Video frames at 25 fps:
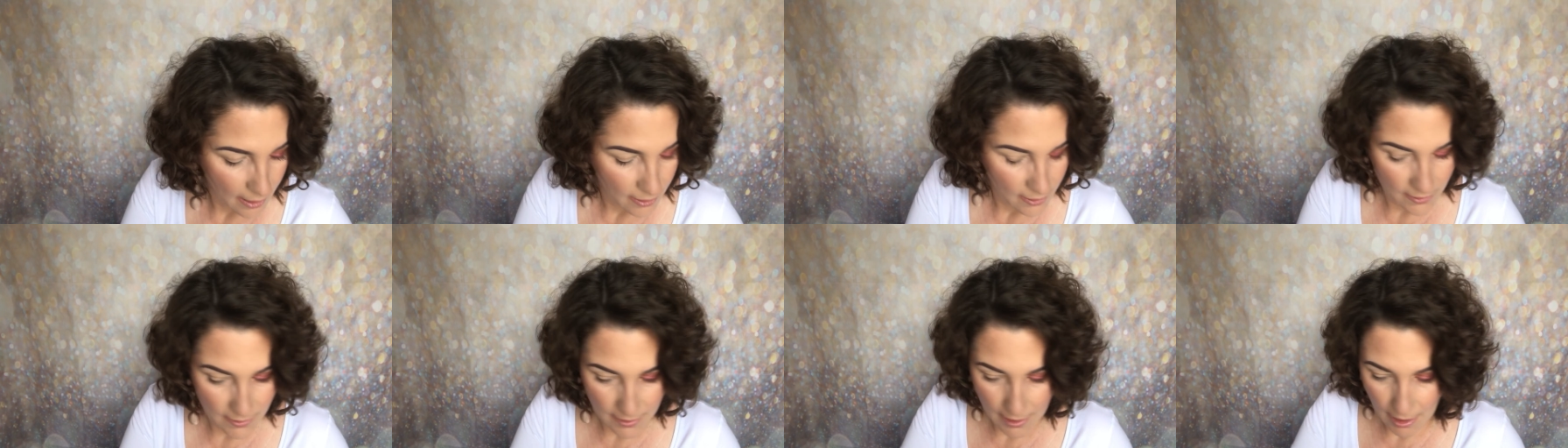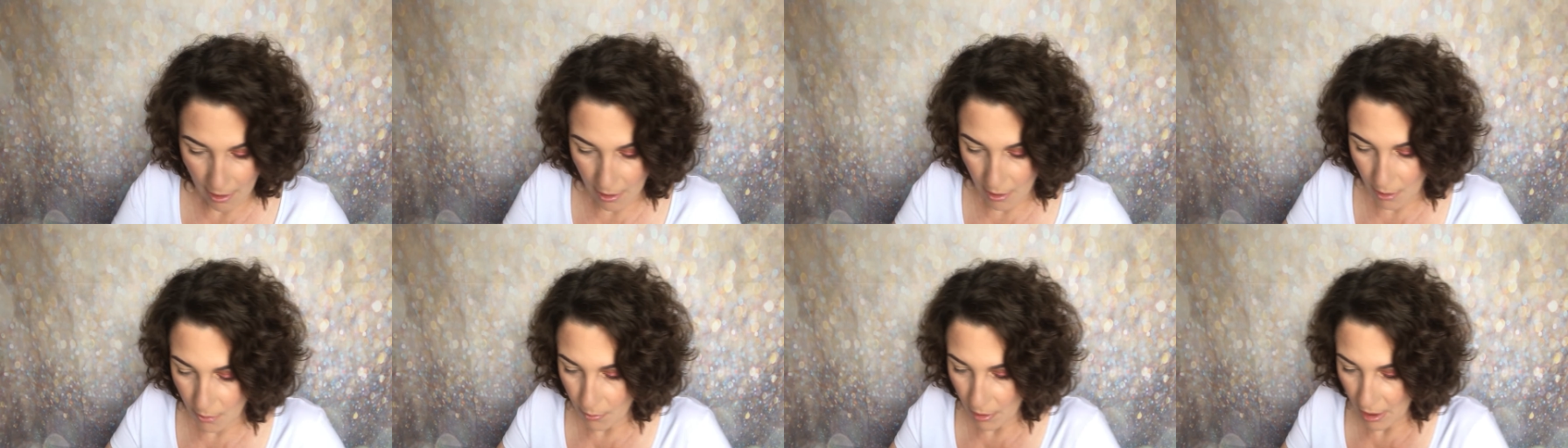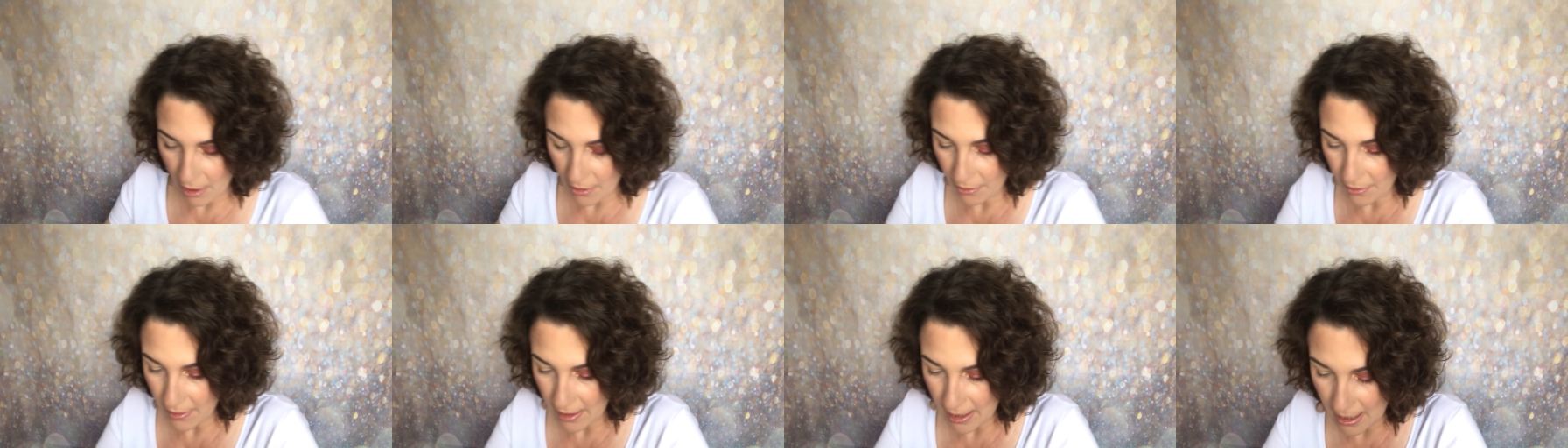so
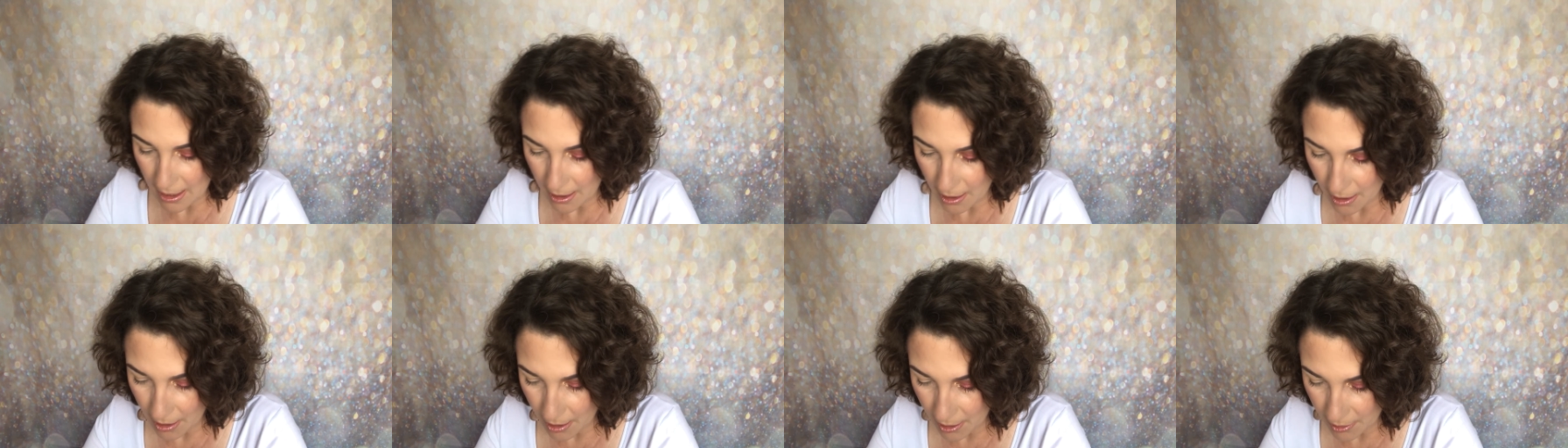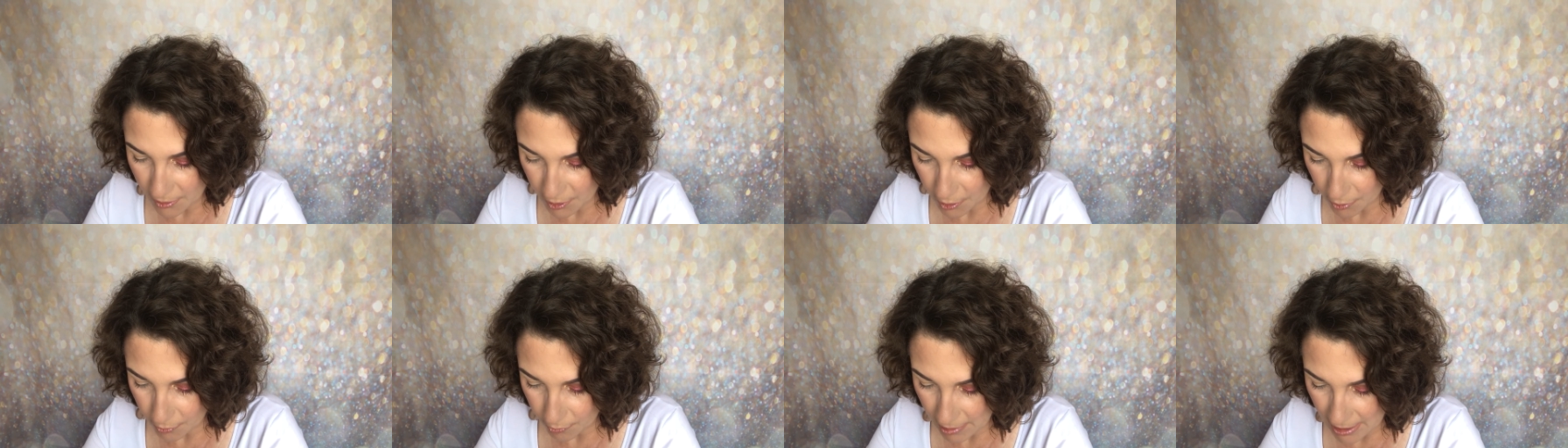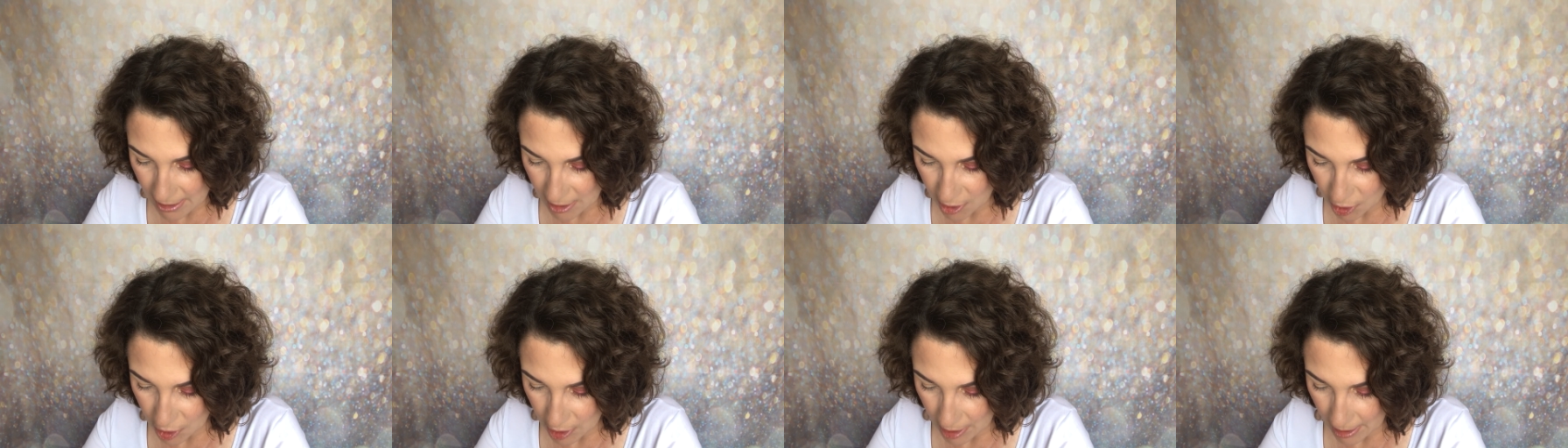the last
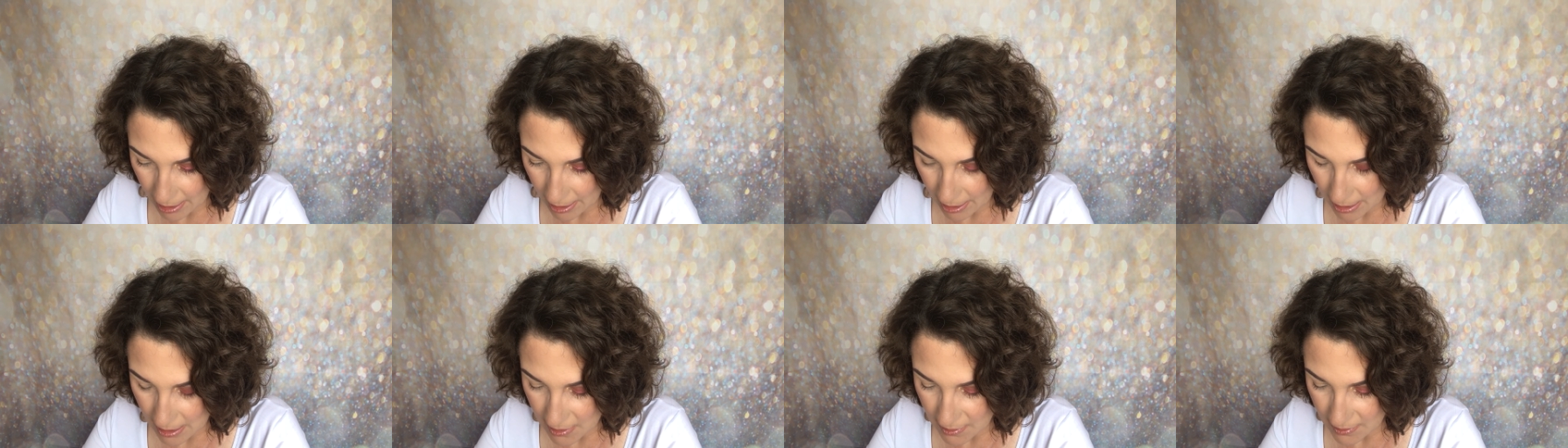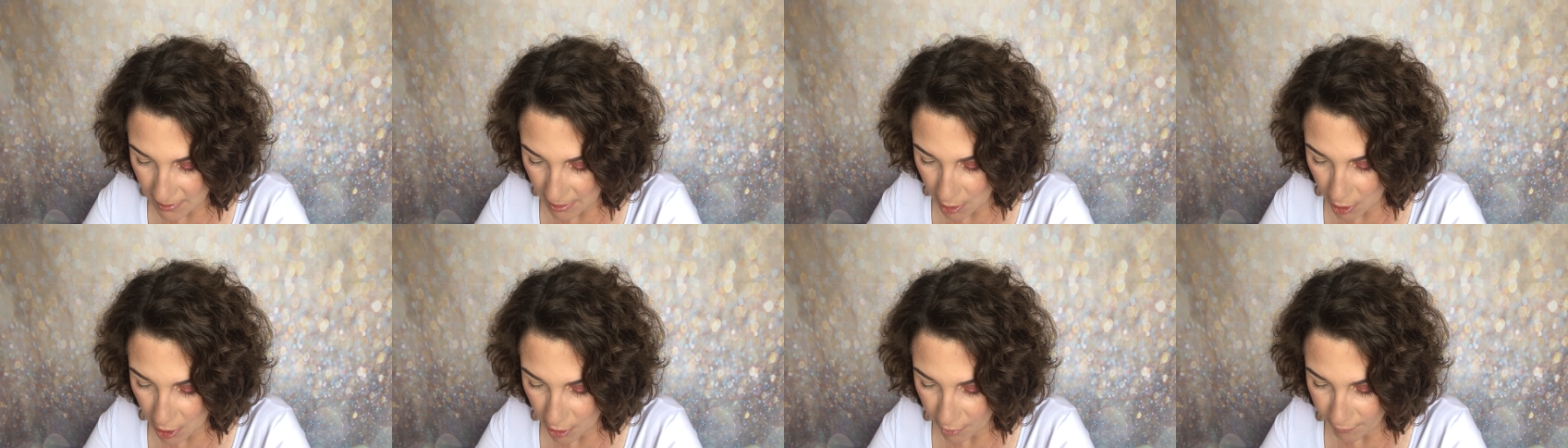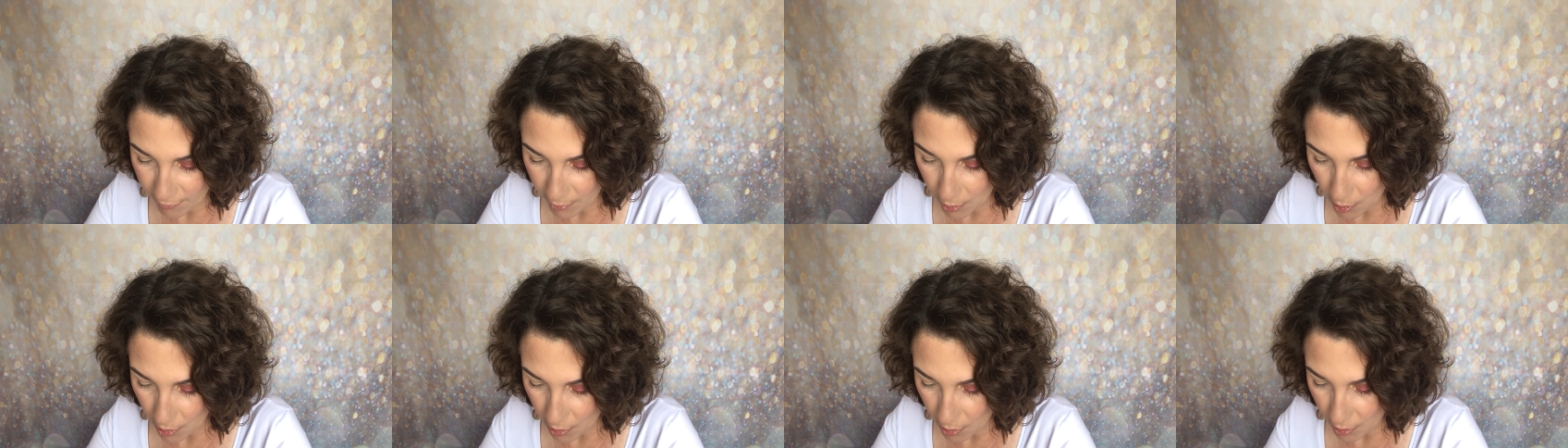three shades,
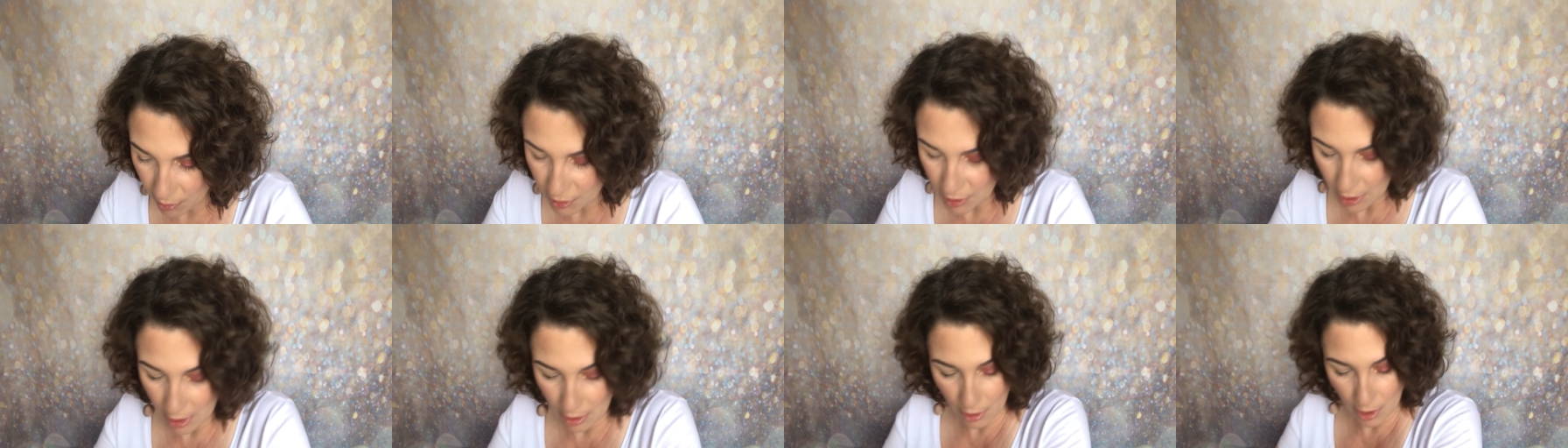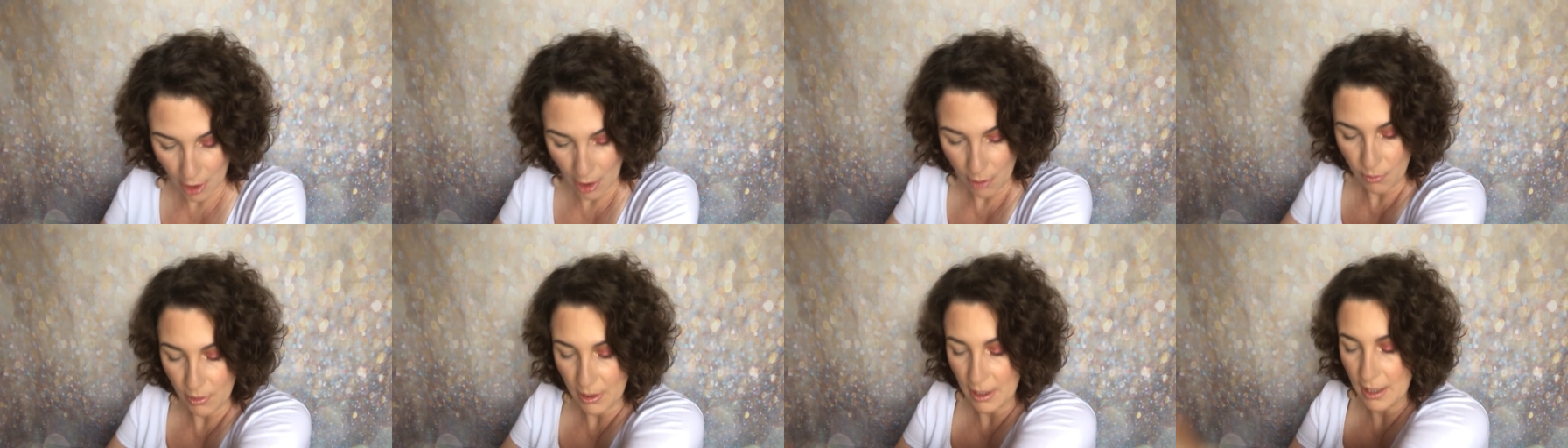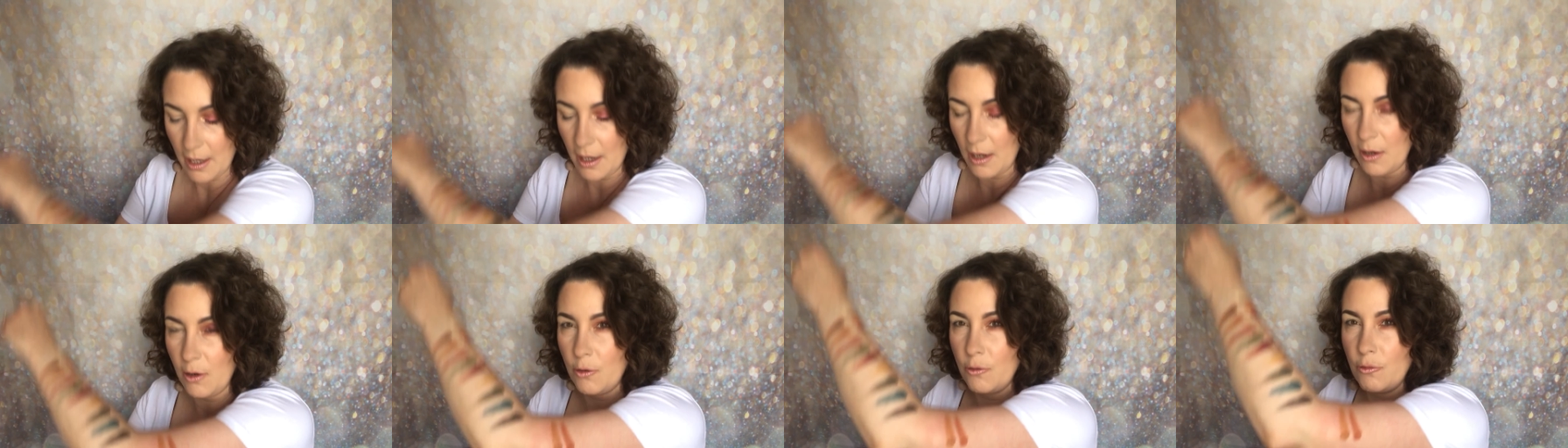you've got
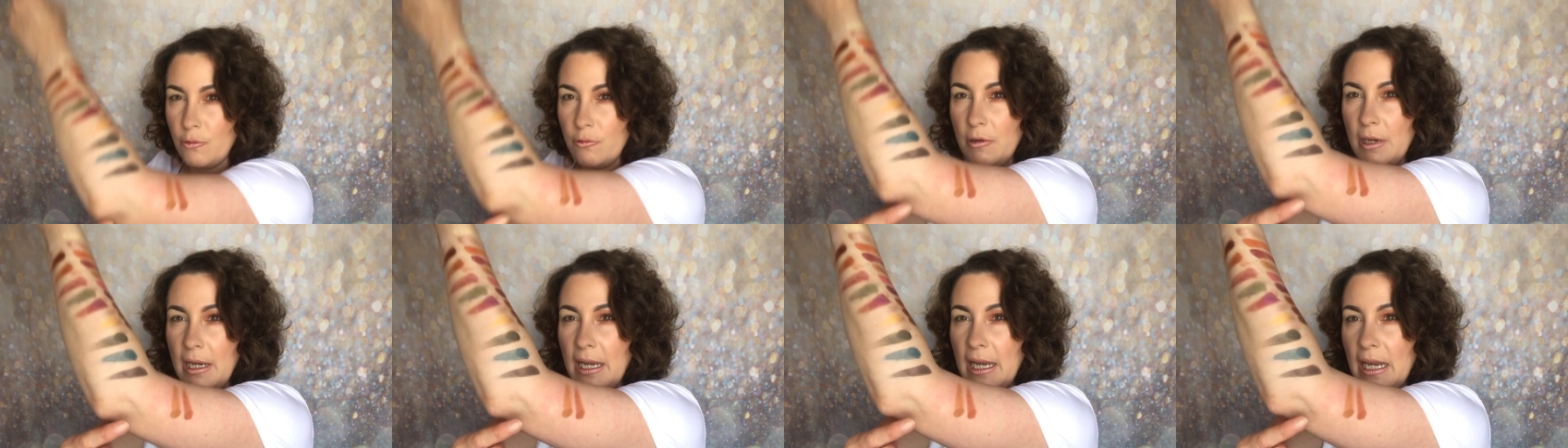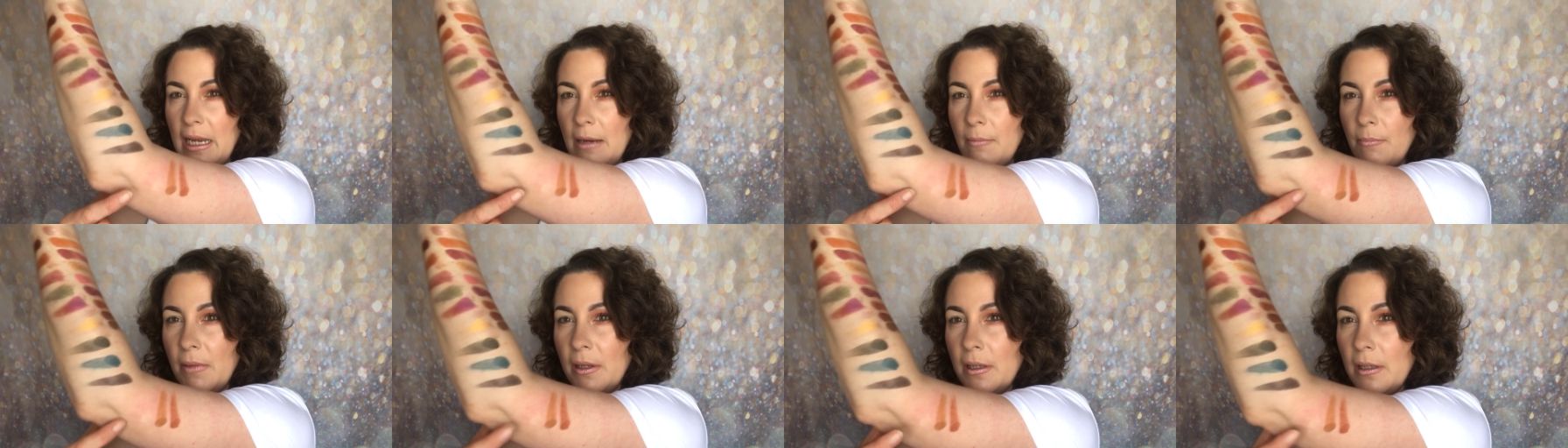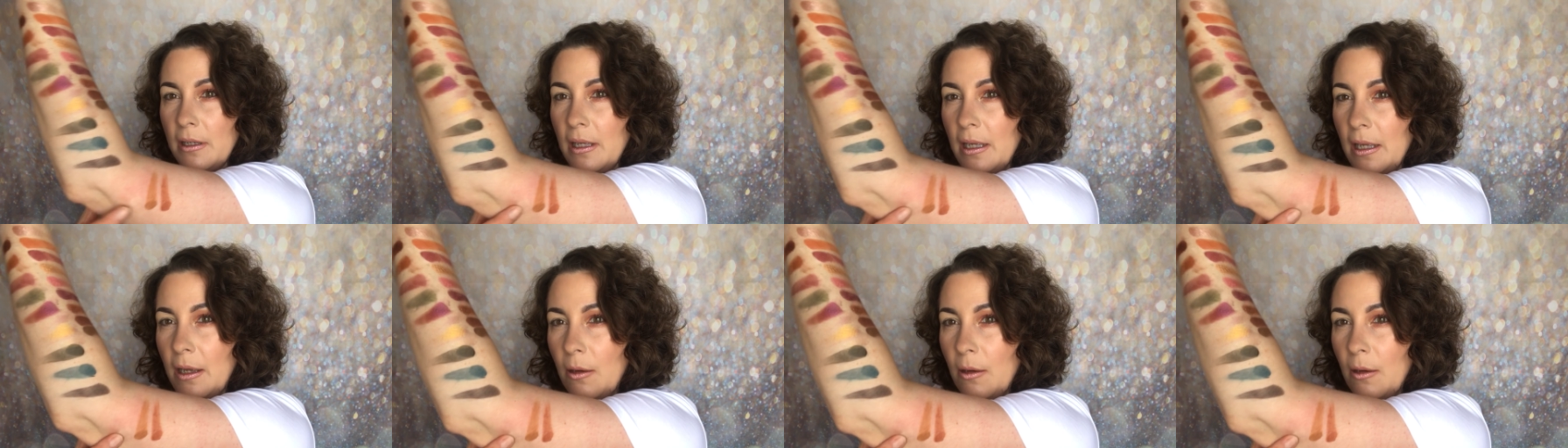Coconut Cream,